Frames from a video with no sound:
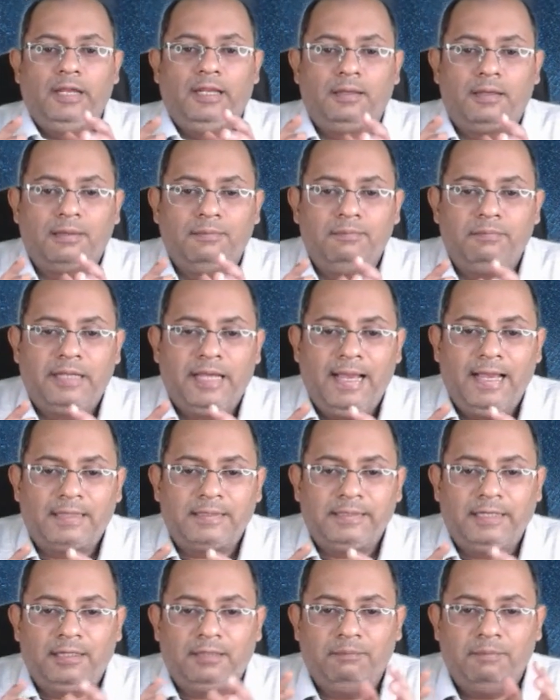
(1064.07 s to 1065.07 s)
income
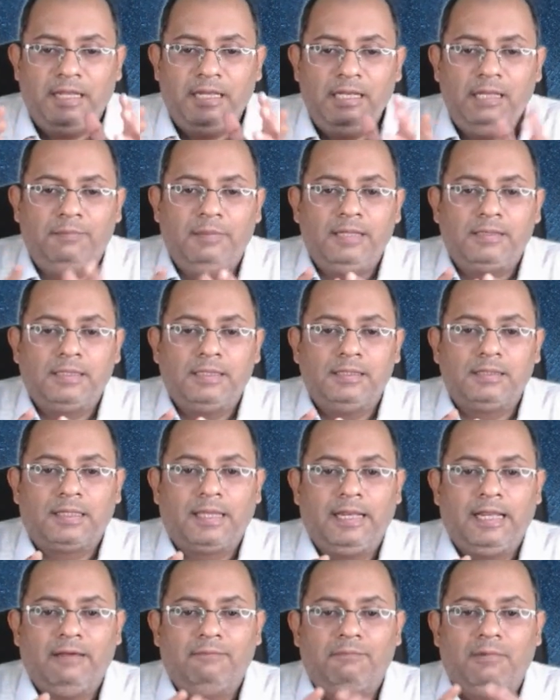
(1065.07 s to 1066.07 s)
tax at many places
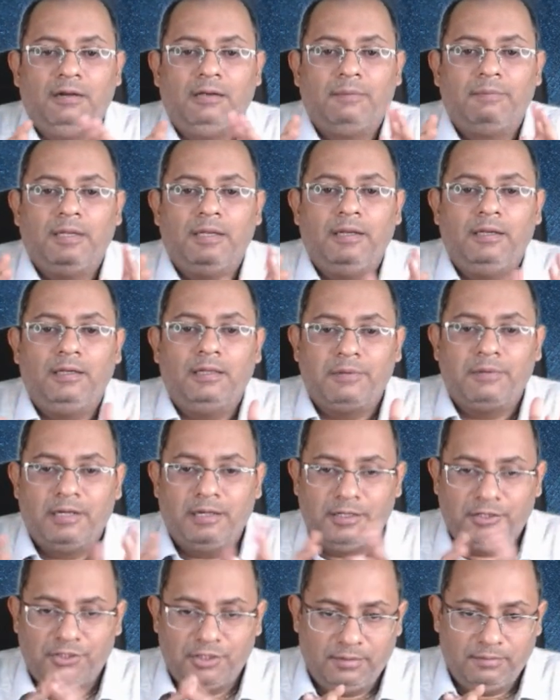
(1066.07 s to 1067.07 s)
can have multiple
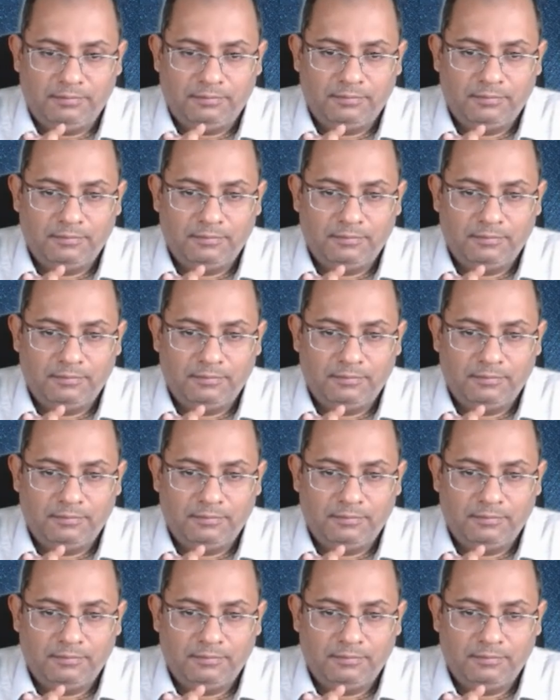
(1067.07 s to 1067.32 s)
interpretation,